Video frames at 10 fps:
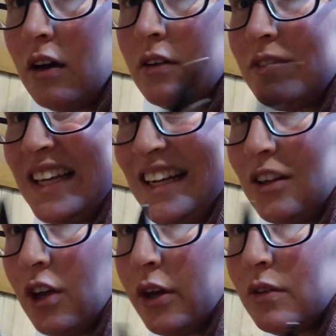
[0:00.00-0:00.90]
of
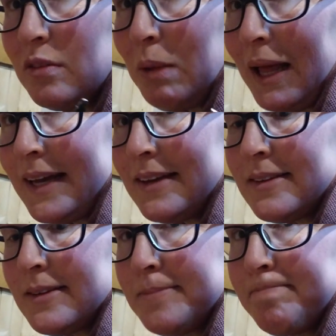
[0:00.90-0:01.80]
needle nose pliers
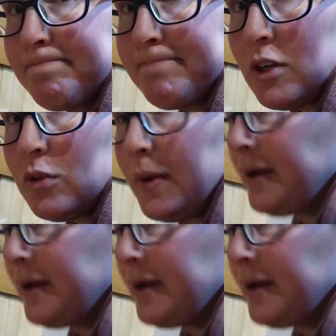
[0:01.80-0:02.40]
as